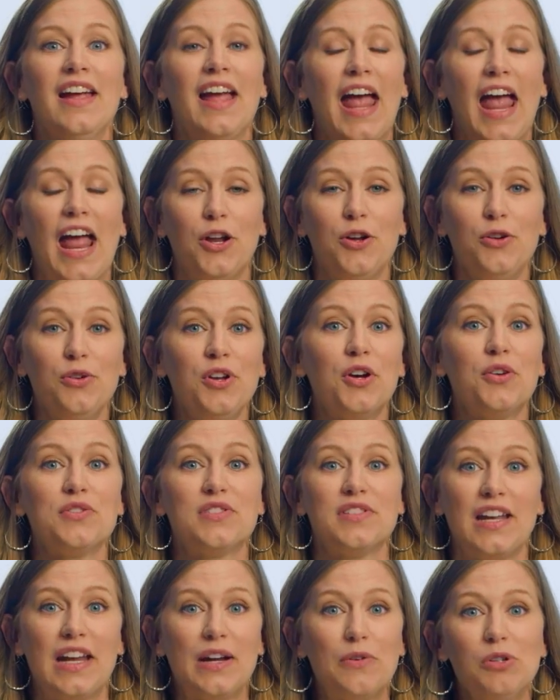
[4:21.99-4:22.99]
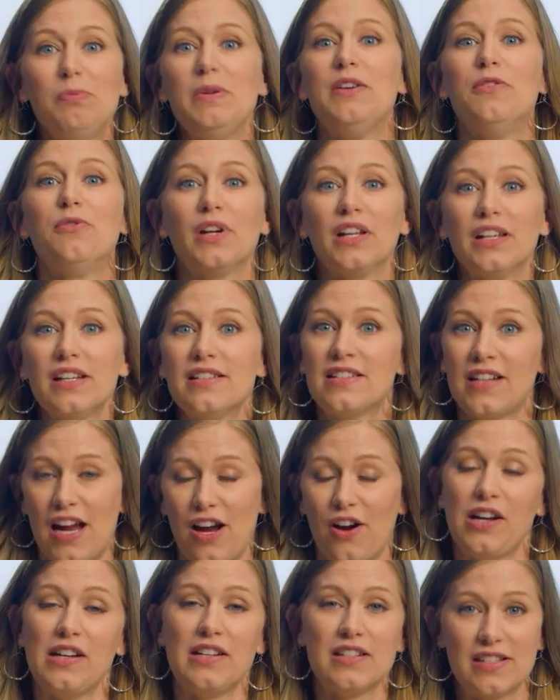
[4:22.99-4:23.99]
And who knows that it would be really
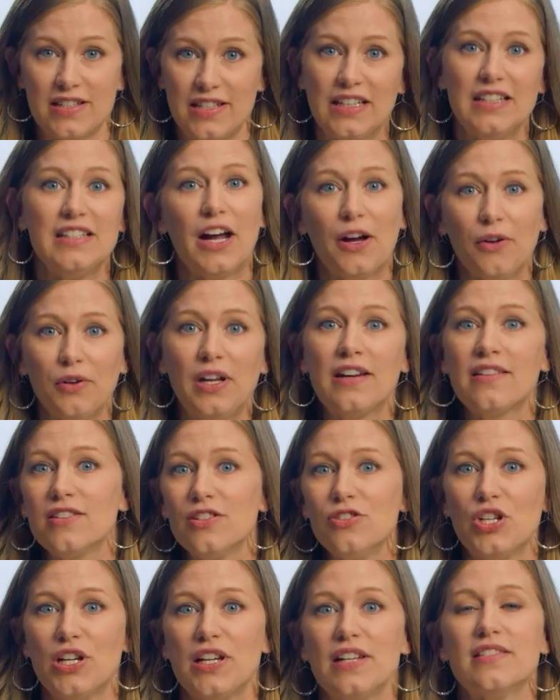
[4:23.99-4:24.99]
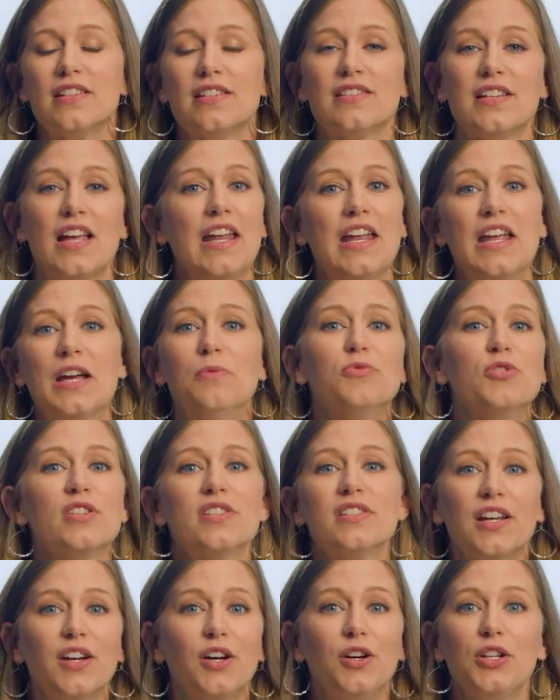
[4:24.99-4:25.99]
scary to sit down next to Jesus and him
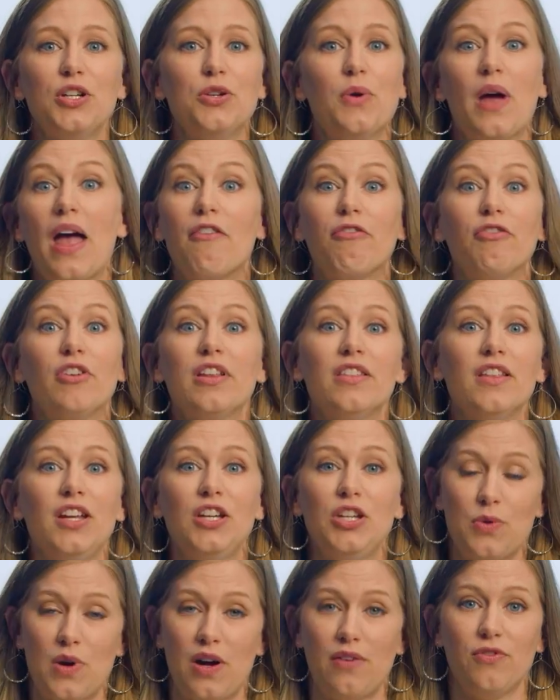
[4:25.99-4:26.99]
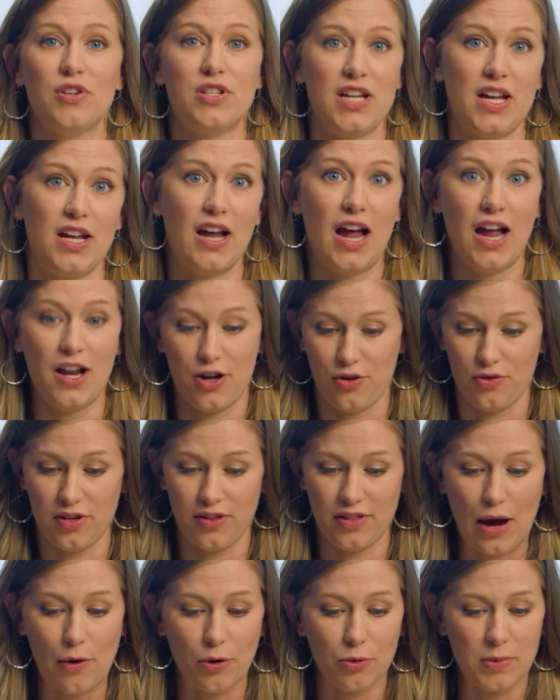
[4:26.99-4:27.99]
just tell you everything you ever did. I know
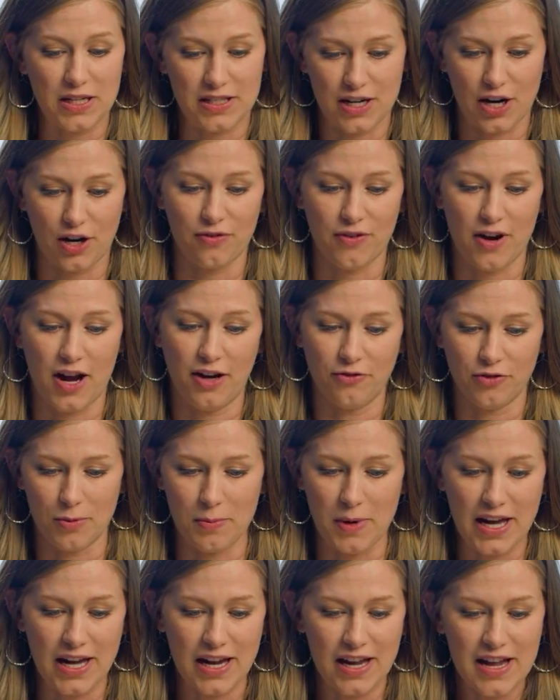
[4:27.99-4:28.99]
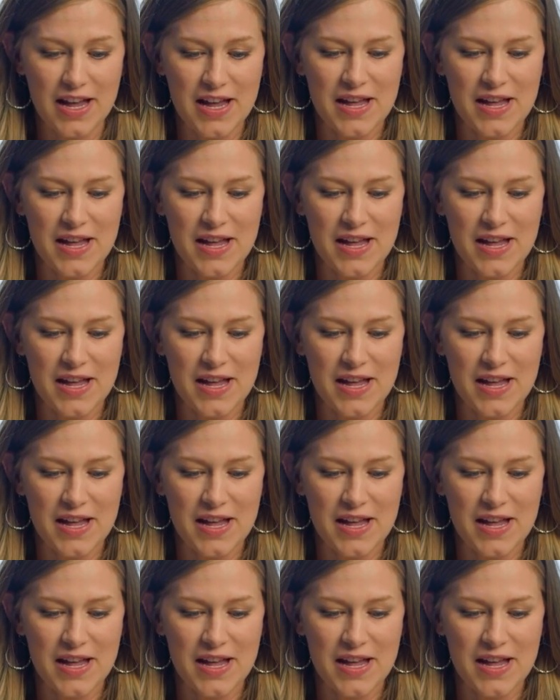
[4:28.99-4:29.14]
that that would be terrifying for me.